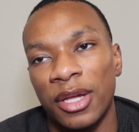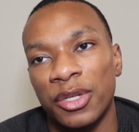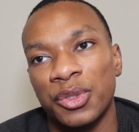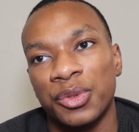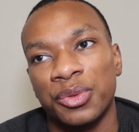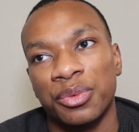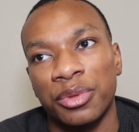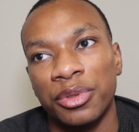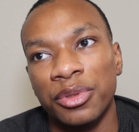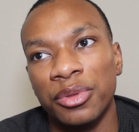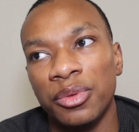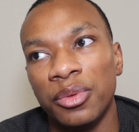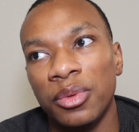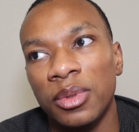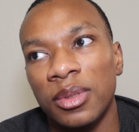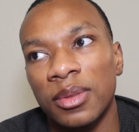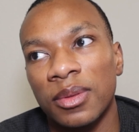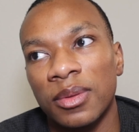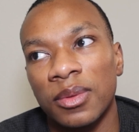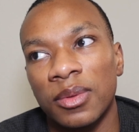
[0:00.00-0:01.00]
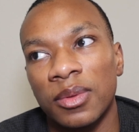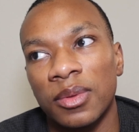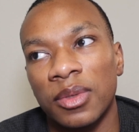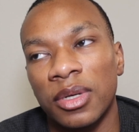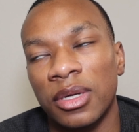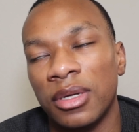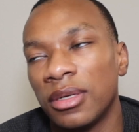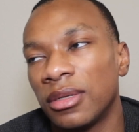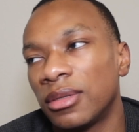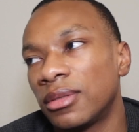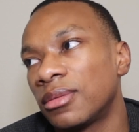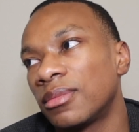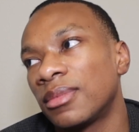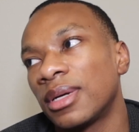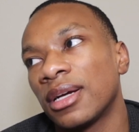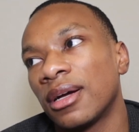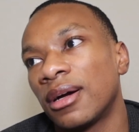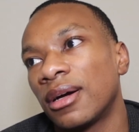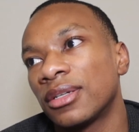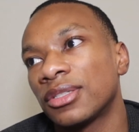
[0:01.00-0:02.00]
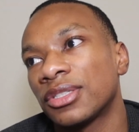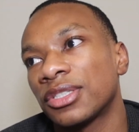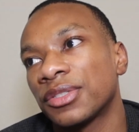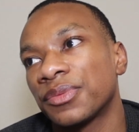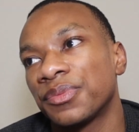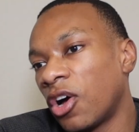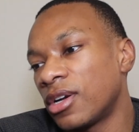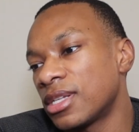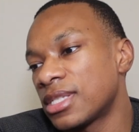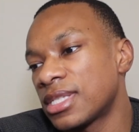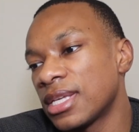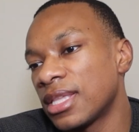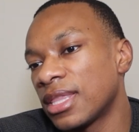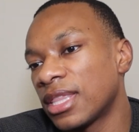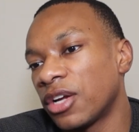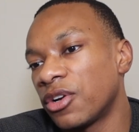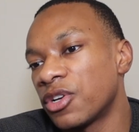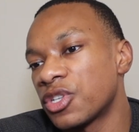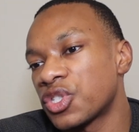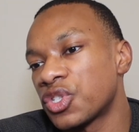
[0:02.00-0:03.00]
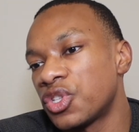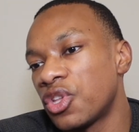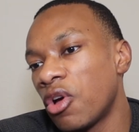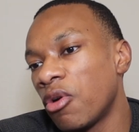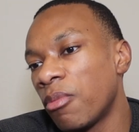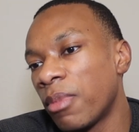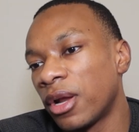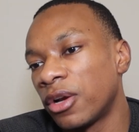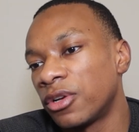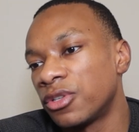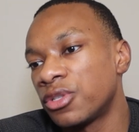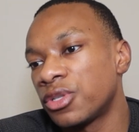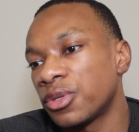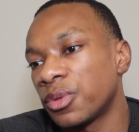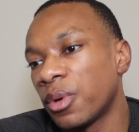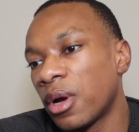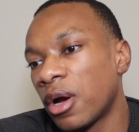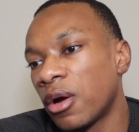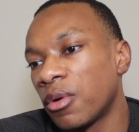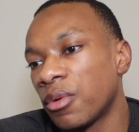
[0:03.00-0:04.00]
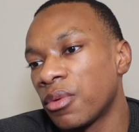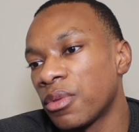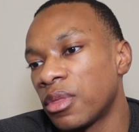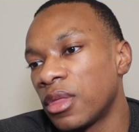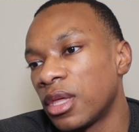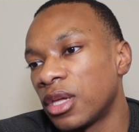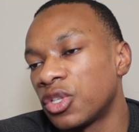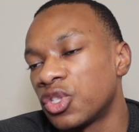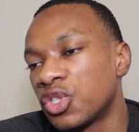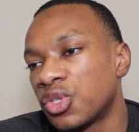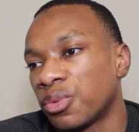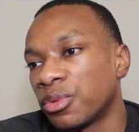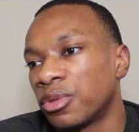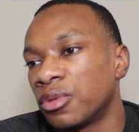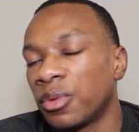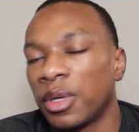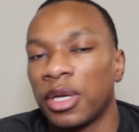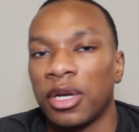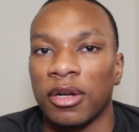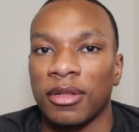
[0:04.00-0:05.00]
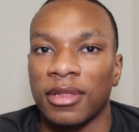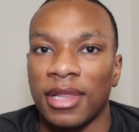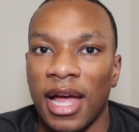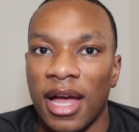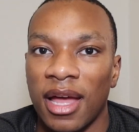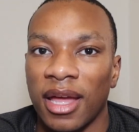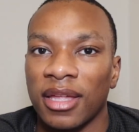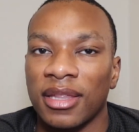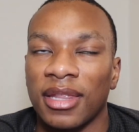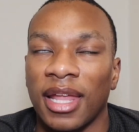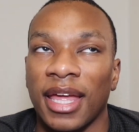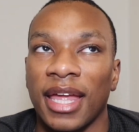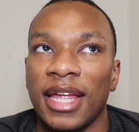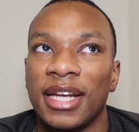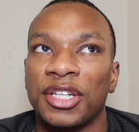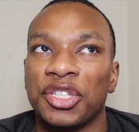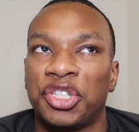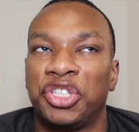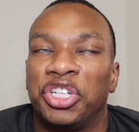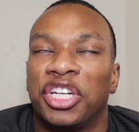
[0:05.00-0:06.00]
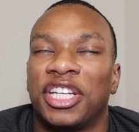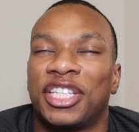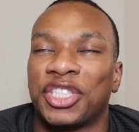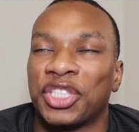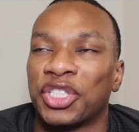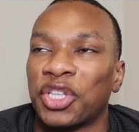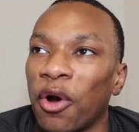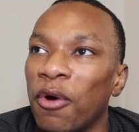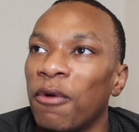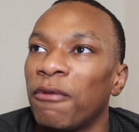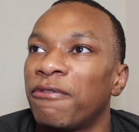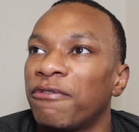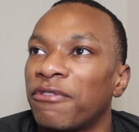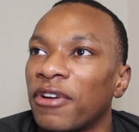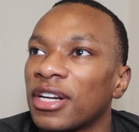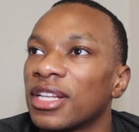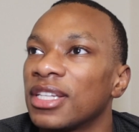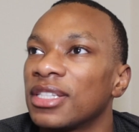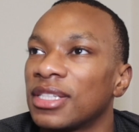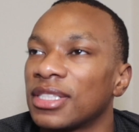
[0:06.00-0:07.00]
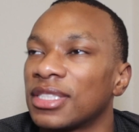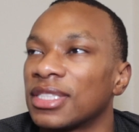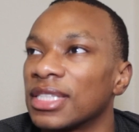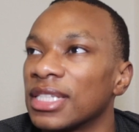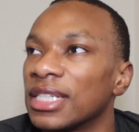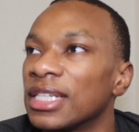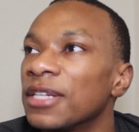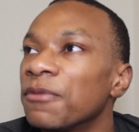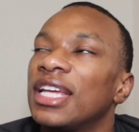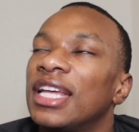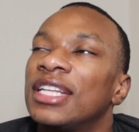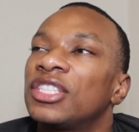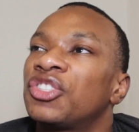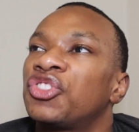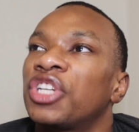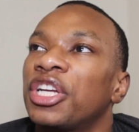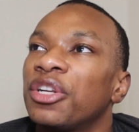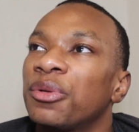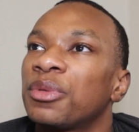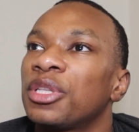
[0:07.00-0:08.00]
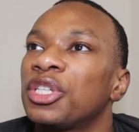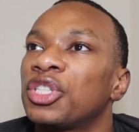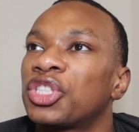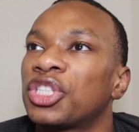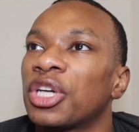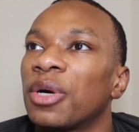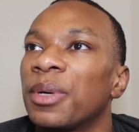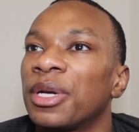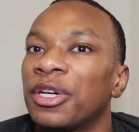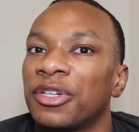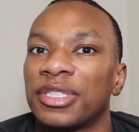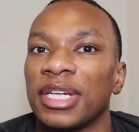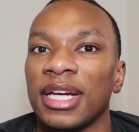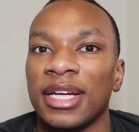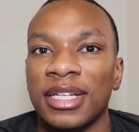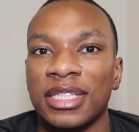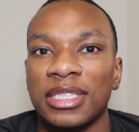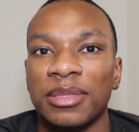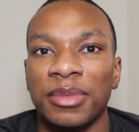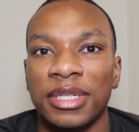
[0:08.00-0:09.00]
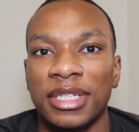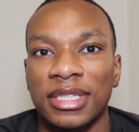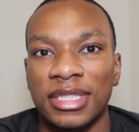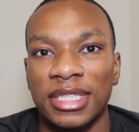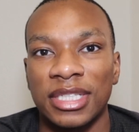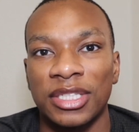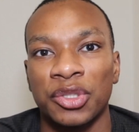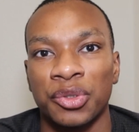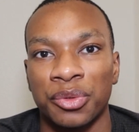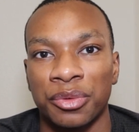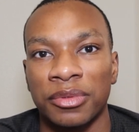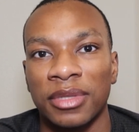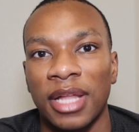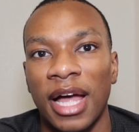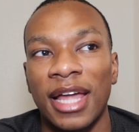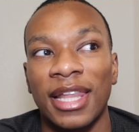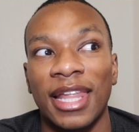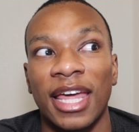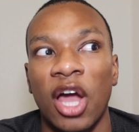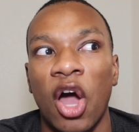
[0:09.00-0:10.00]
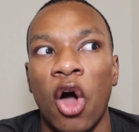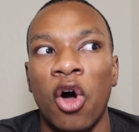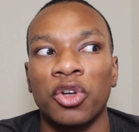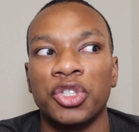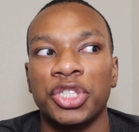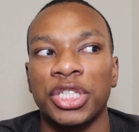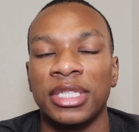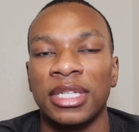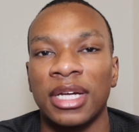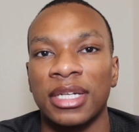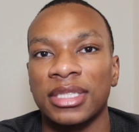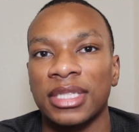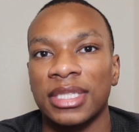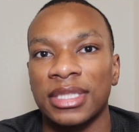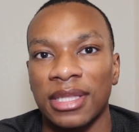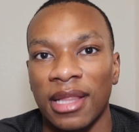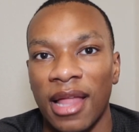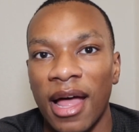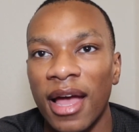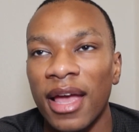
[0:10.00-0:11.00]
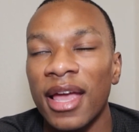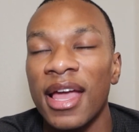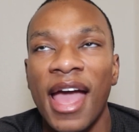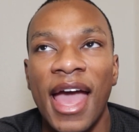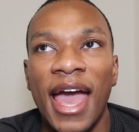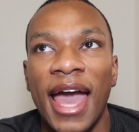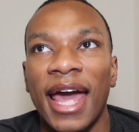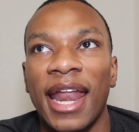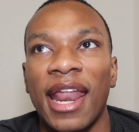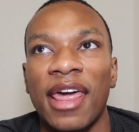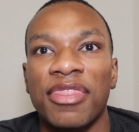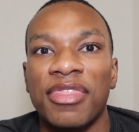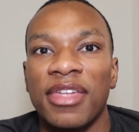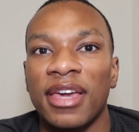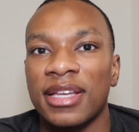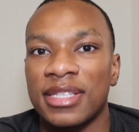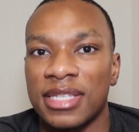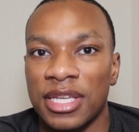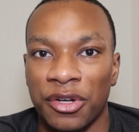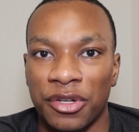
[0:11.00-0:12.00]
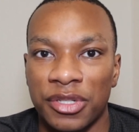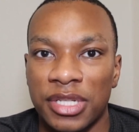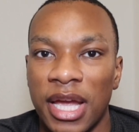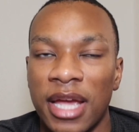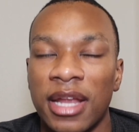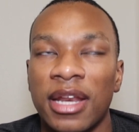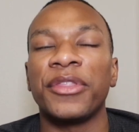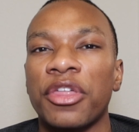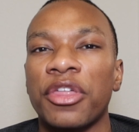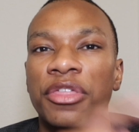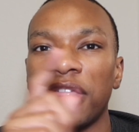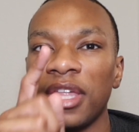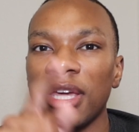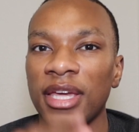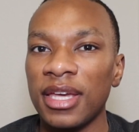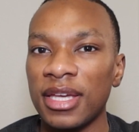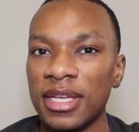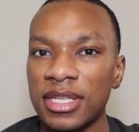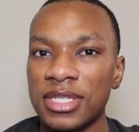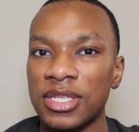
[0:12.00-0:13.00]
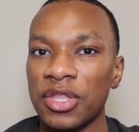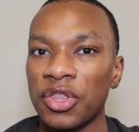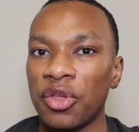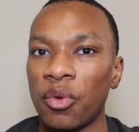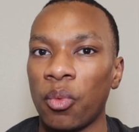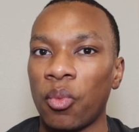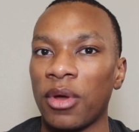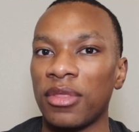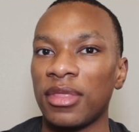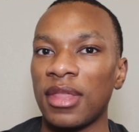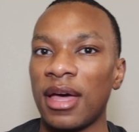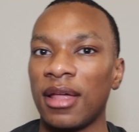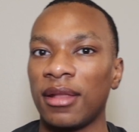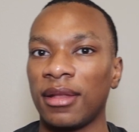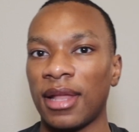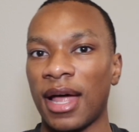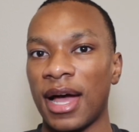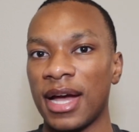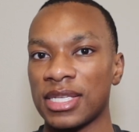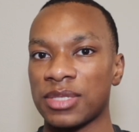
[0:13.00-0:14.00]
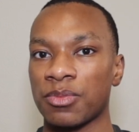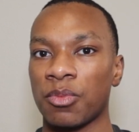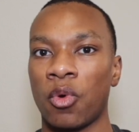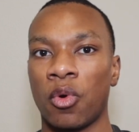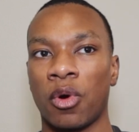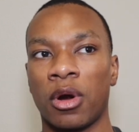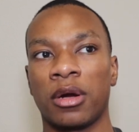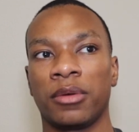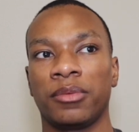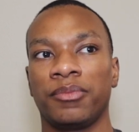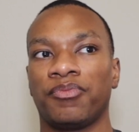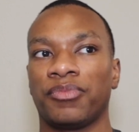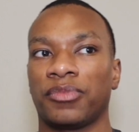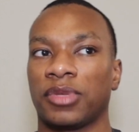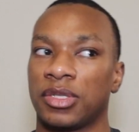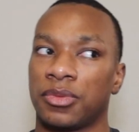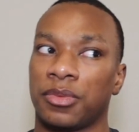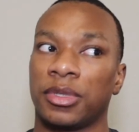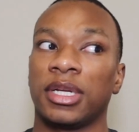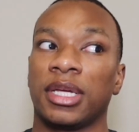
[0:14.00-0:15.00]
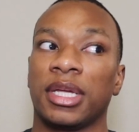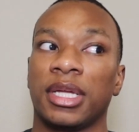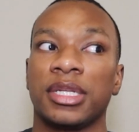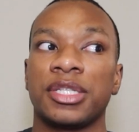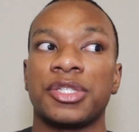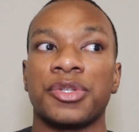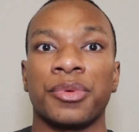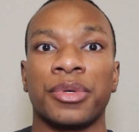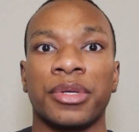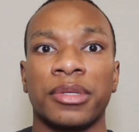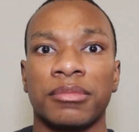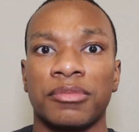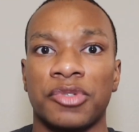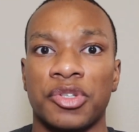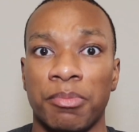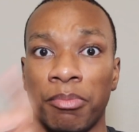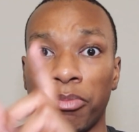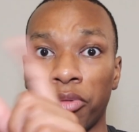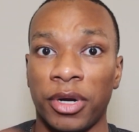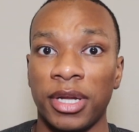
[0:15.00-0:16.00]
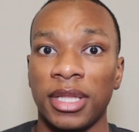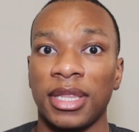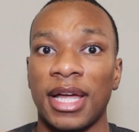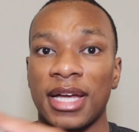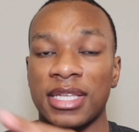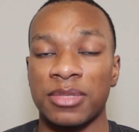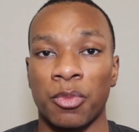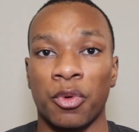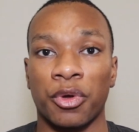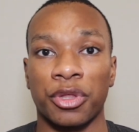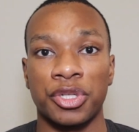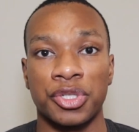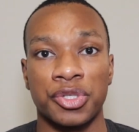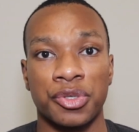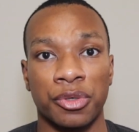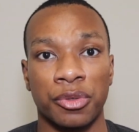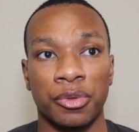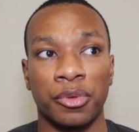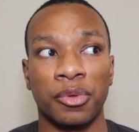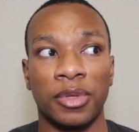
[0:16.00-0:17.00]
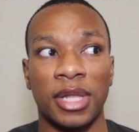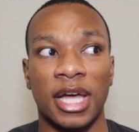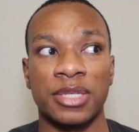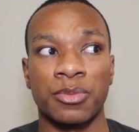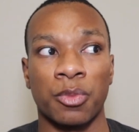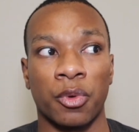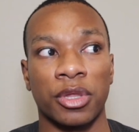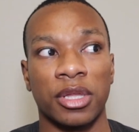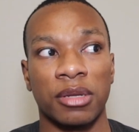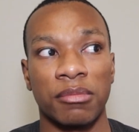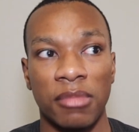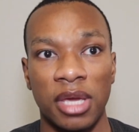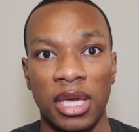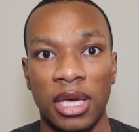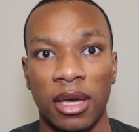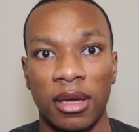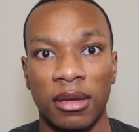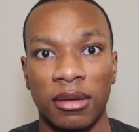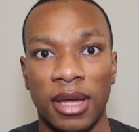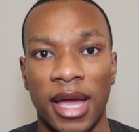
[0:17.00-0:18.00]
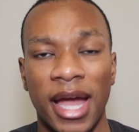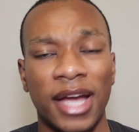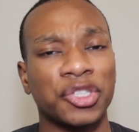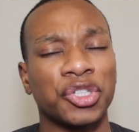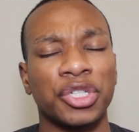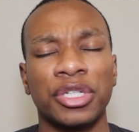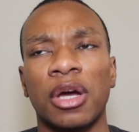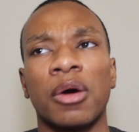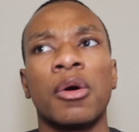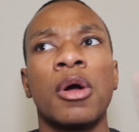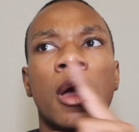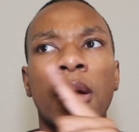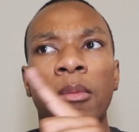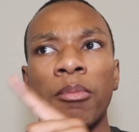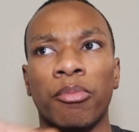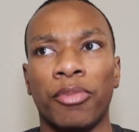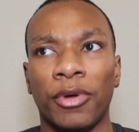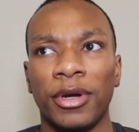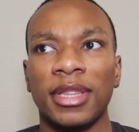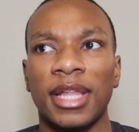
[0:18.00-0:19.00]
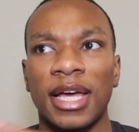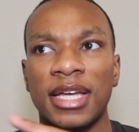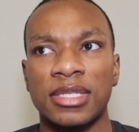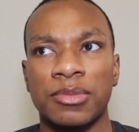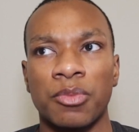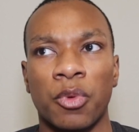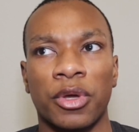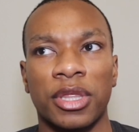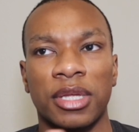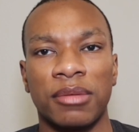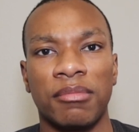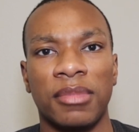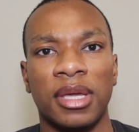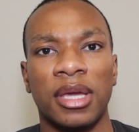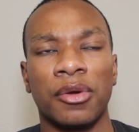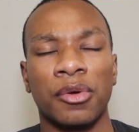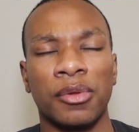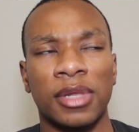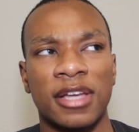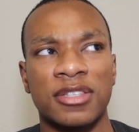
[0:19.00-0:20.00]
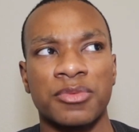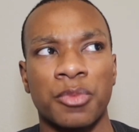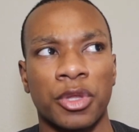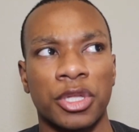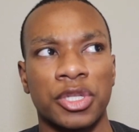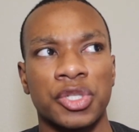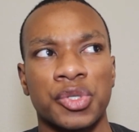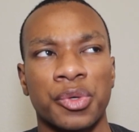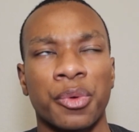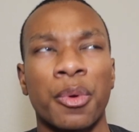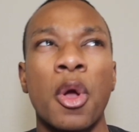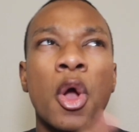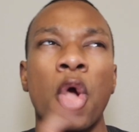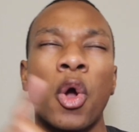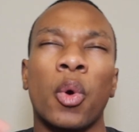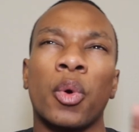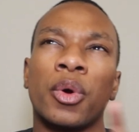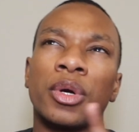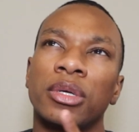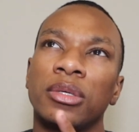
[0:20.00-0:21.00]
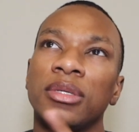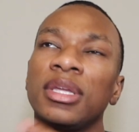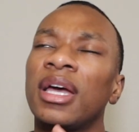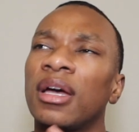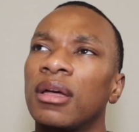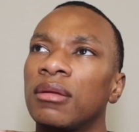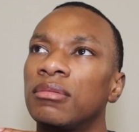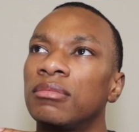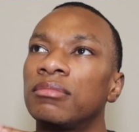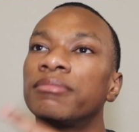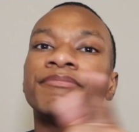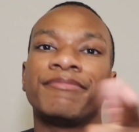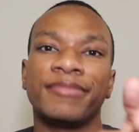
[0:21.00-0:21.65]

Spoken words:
Drew, oh my gosh. Honestly, there is no better duo than Drew and her lying. Like, it is just so funny to see. It is genuinely so entertaining to me to see Drew lie. Like, all she does is lie, and I think it's entertaining. thing is, the one that lies more, because we're gonna get into it, Britt lies more than Drew, who lies more than Mia. Actually, no, Britt lies more than Mia, who lies more than Drew. Or, yeah,